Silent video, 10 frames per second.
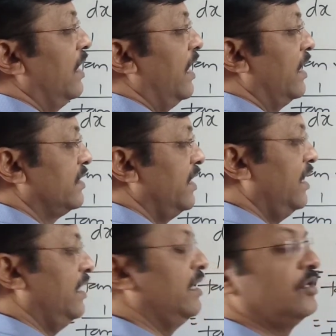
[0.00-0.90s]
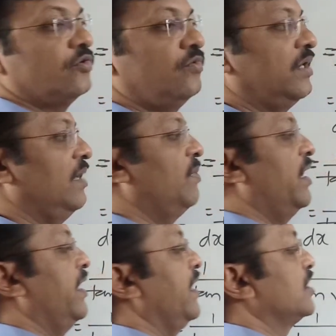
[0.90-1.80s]
and then into d by
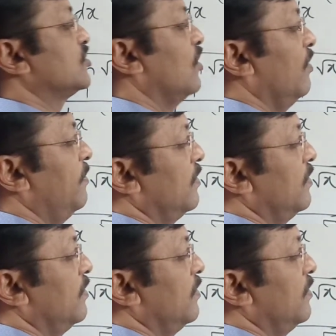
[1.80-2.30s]
dx of